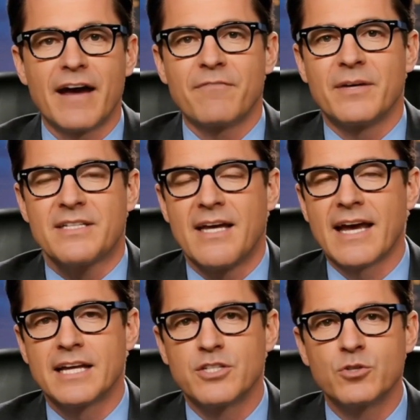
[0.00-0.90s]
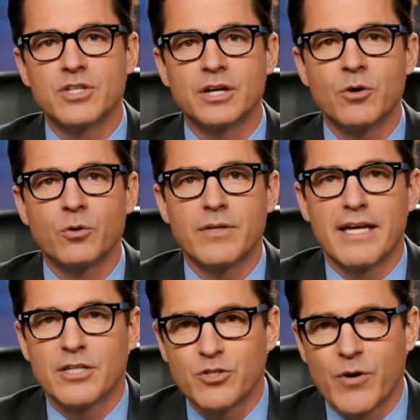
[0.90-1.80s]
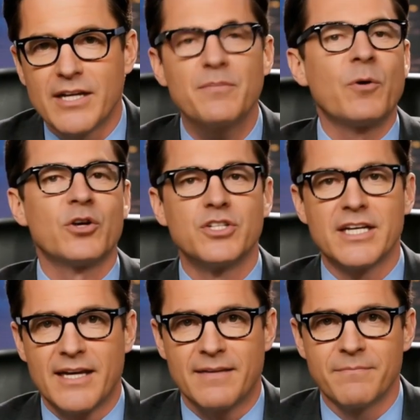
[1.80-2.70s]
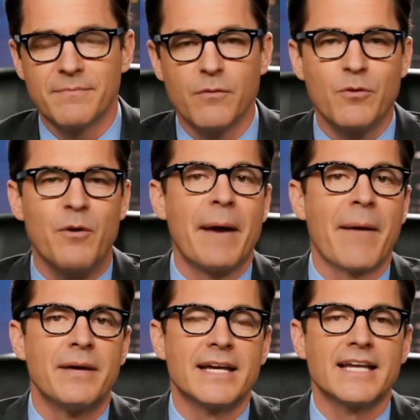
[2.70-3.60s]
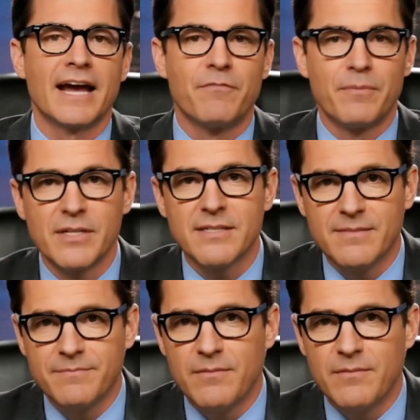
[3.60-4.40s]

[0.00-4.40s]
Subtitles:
government is also called indirect democracy or republican government.